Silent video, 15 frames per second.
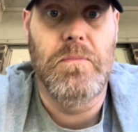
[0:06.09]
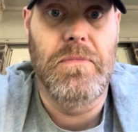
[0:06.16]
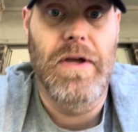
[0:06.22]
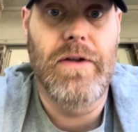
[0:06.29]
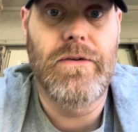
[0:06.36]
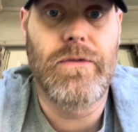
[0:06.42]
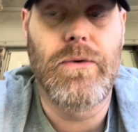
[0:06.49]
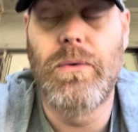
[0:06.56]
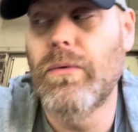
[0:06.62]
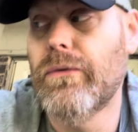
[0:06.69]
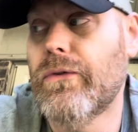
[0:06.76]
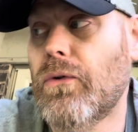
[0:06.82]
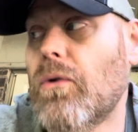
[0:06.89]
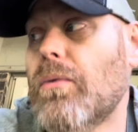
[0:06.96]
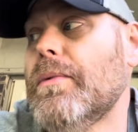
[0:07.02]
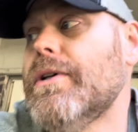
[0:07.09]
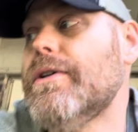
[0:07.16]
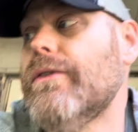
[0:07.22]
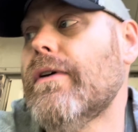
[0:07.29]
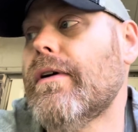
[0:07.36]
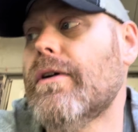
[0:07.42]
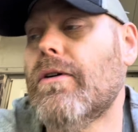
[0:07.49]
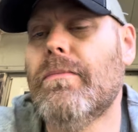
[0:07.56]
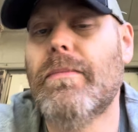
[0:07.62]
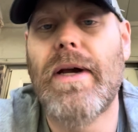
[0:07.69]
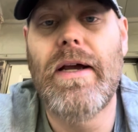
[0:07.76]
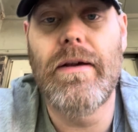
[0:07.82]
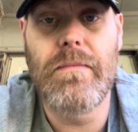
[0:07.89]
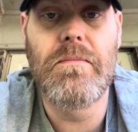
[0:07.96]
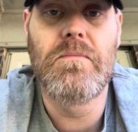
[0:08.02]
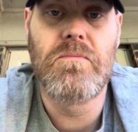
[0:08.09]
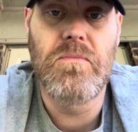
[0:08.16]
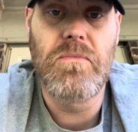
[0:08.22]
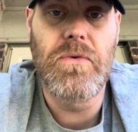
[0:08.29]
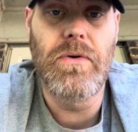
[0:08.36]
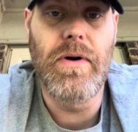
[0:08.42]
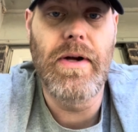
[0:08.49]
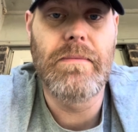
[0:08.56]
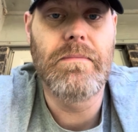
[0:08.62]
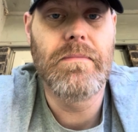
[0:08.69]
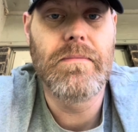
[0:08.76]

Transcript: That's cool. Stormy, she's out here back. Great.